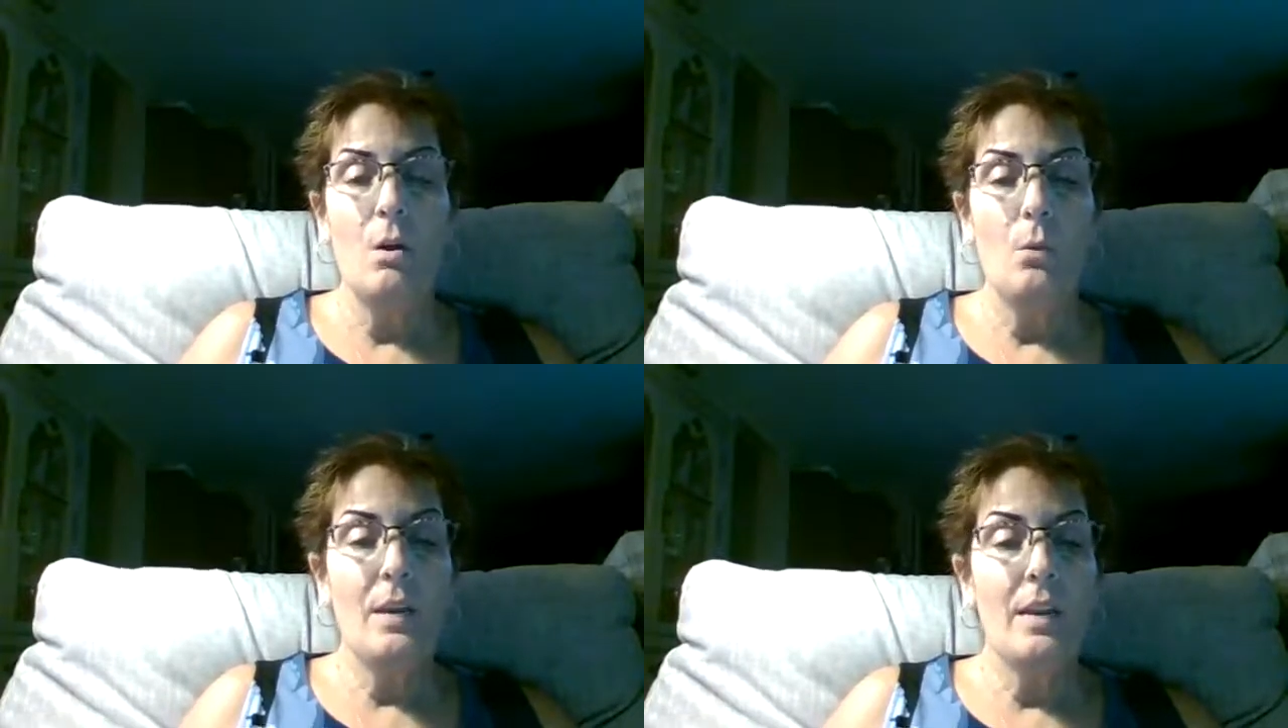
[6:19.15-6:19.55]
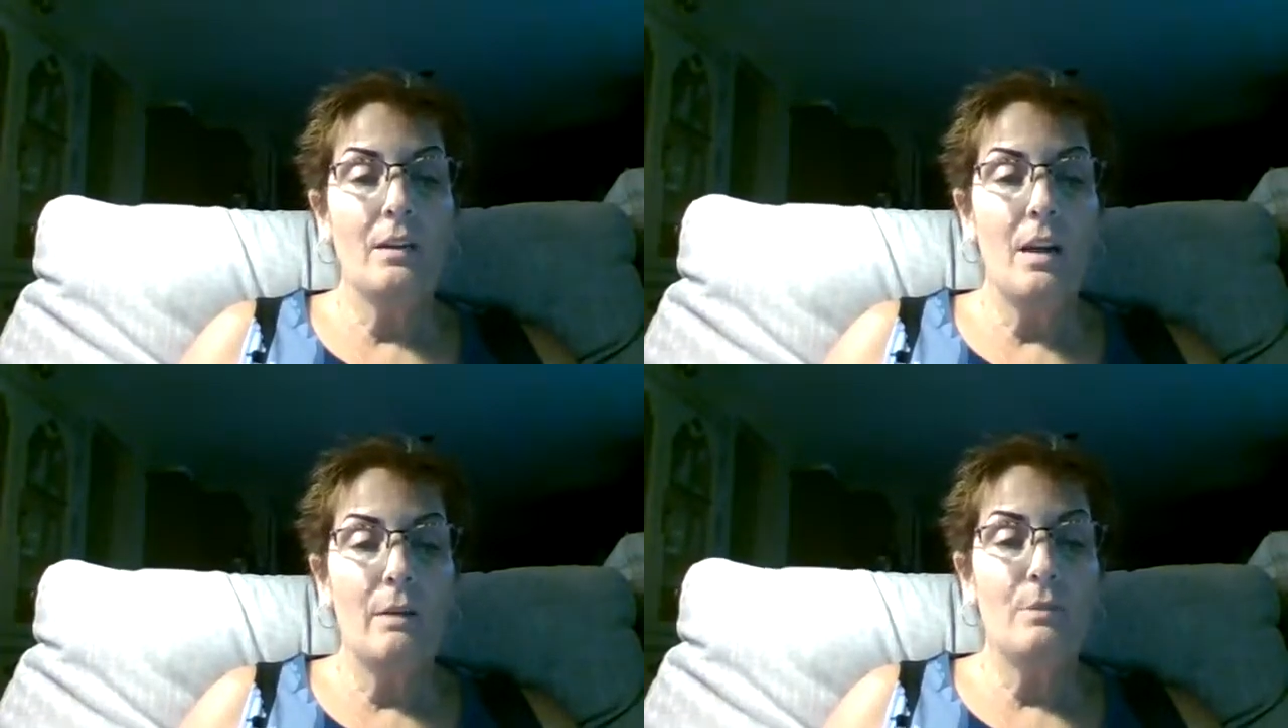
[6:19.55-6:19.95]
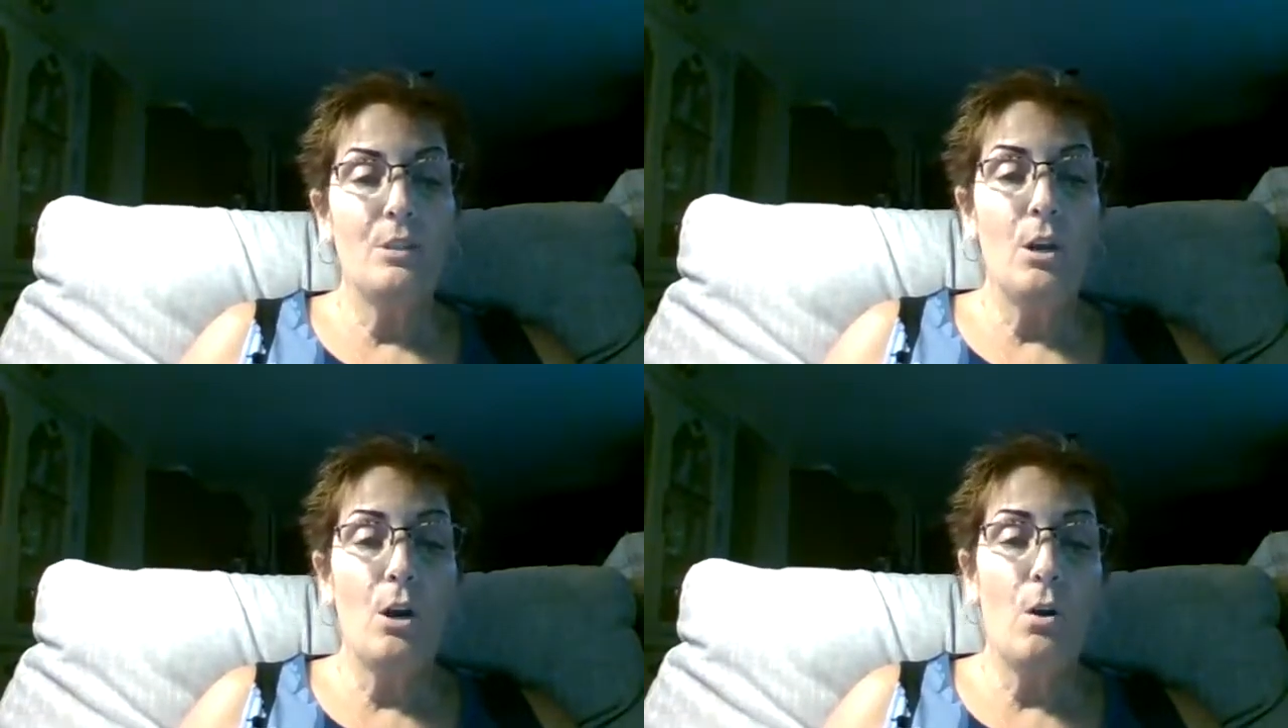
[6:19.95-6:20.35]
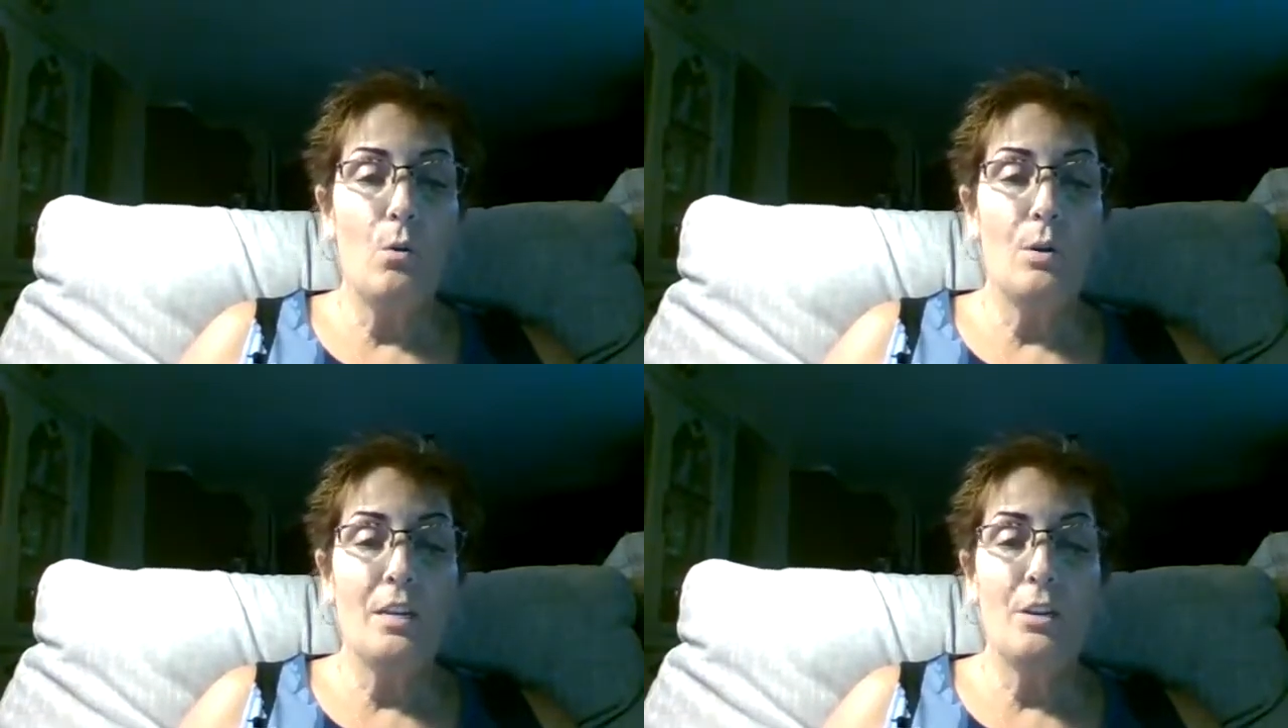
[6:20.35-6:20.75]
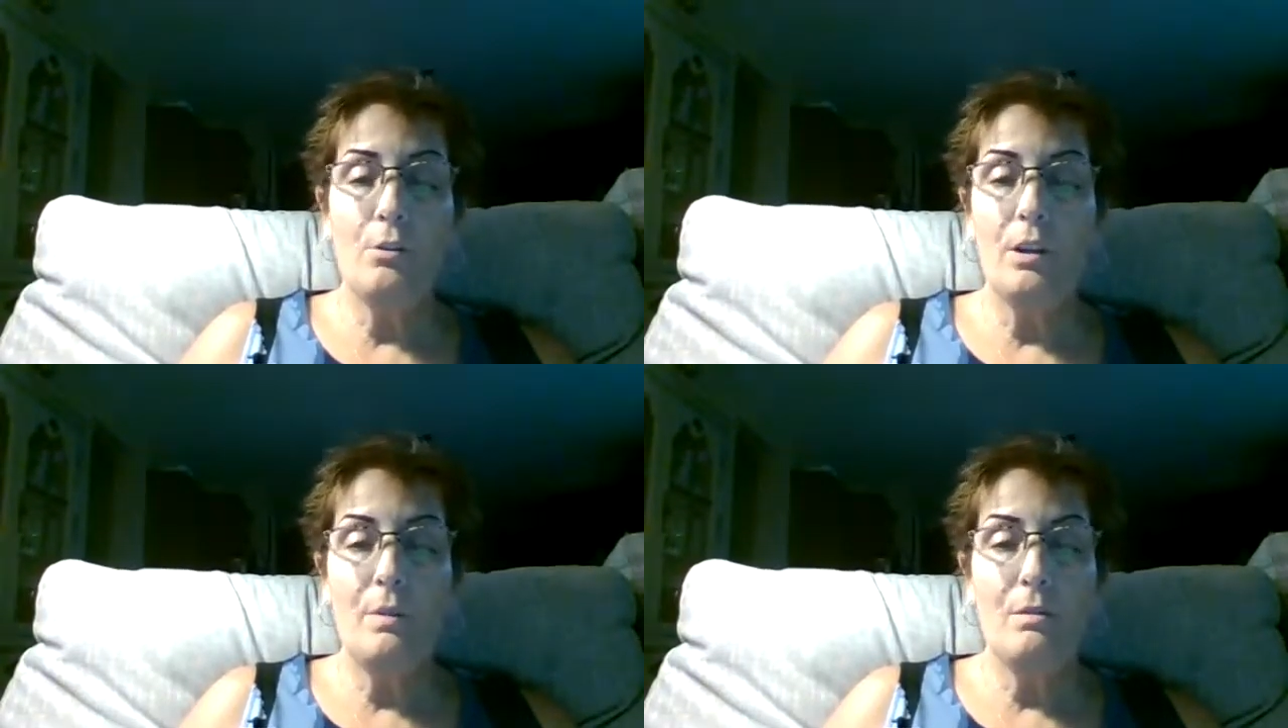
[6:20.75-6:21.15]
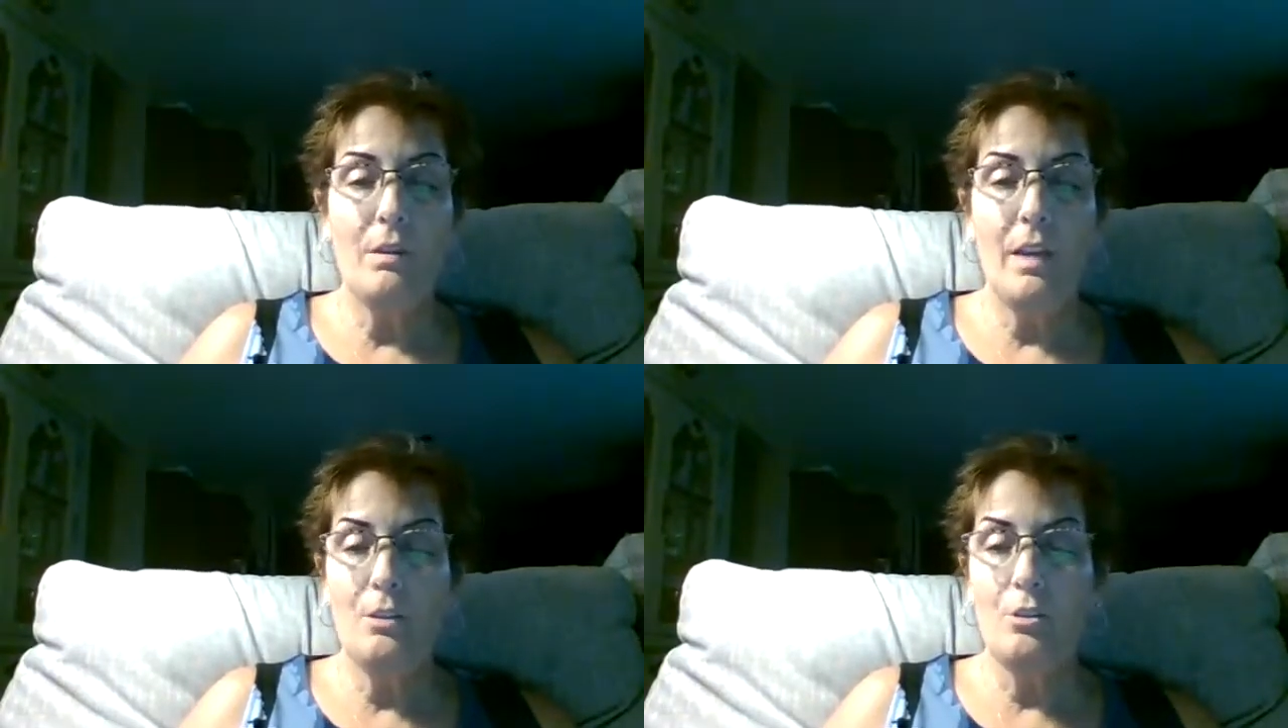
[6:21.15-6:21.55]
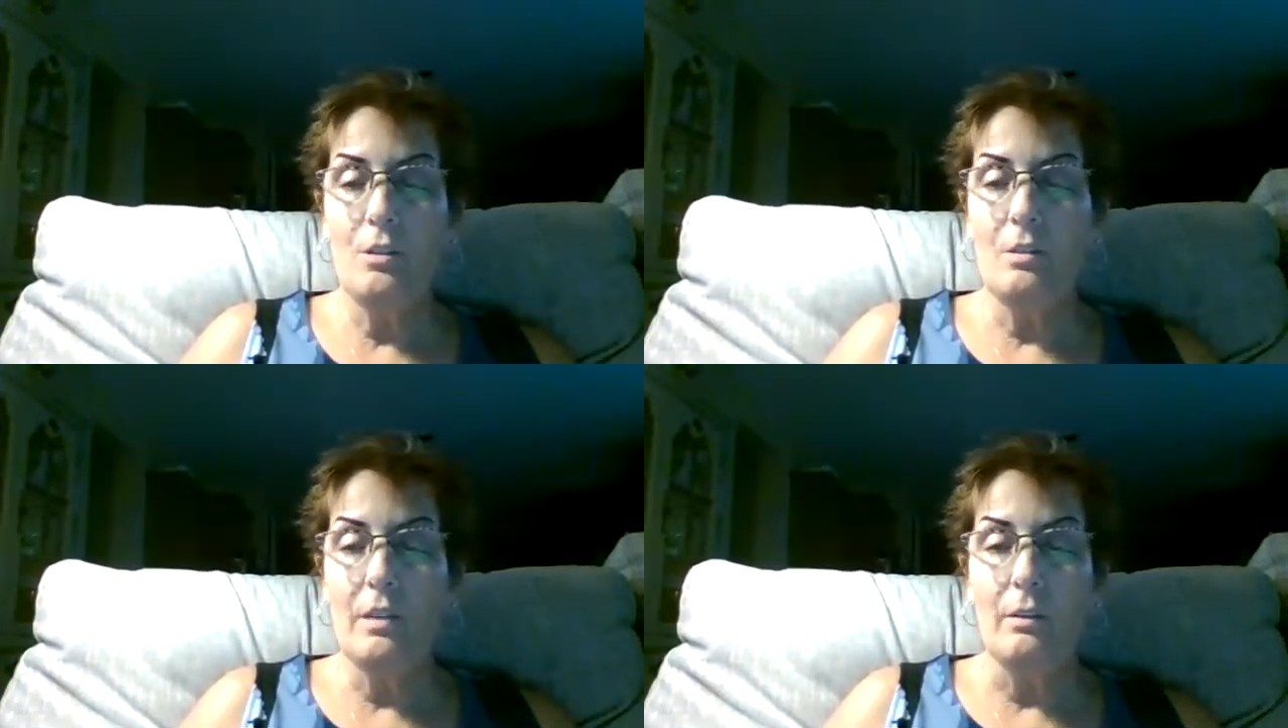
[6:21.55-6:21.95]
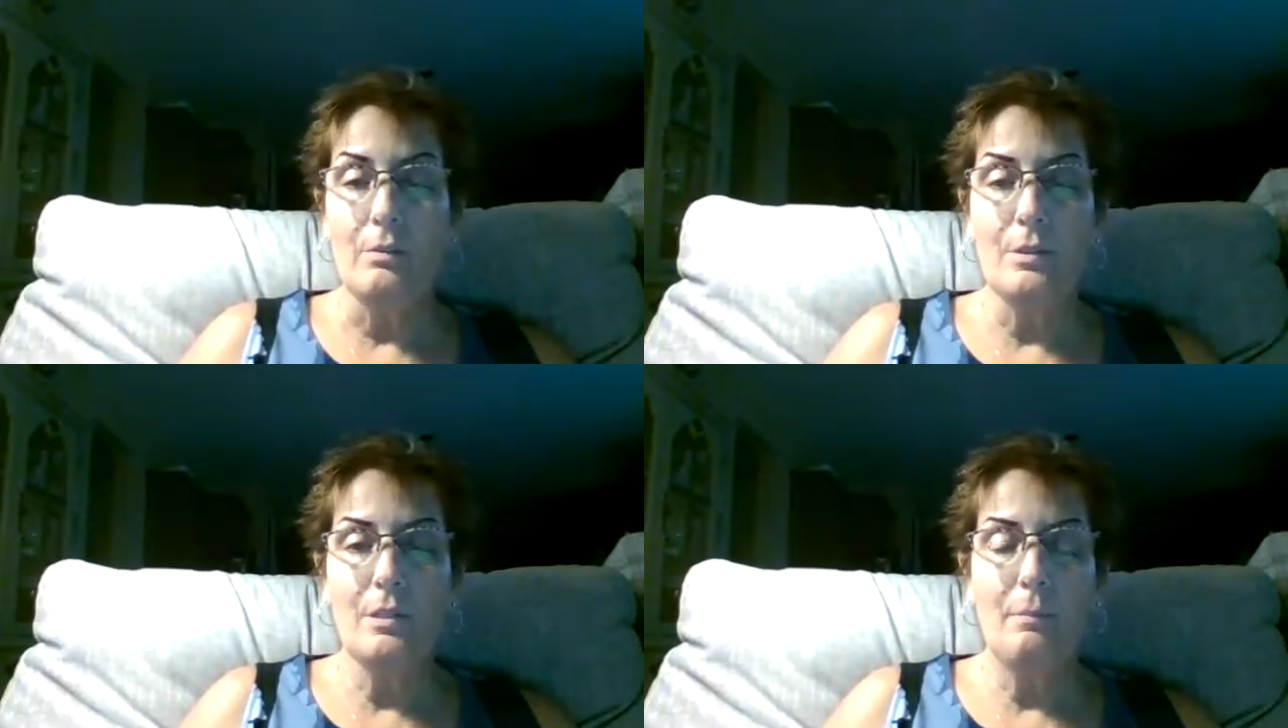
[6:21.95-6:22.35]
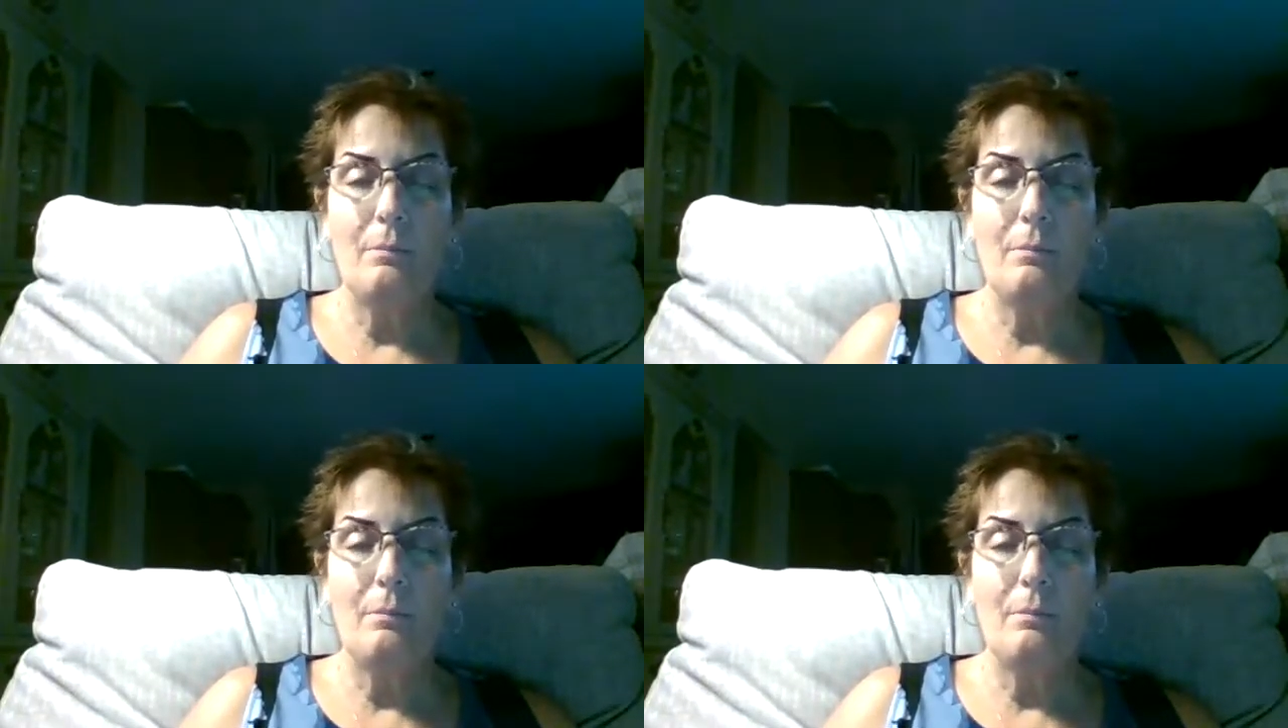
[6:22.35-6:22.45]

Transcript: when it comes to honing your communication skills.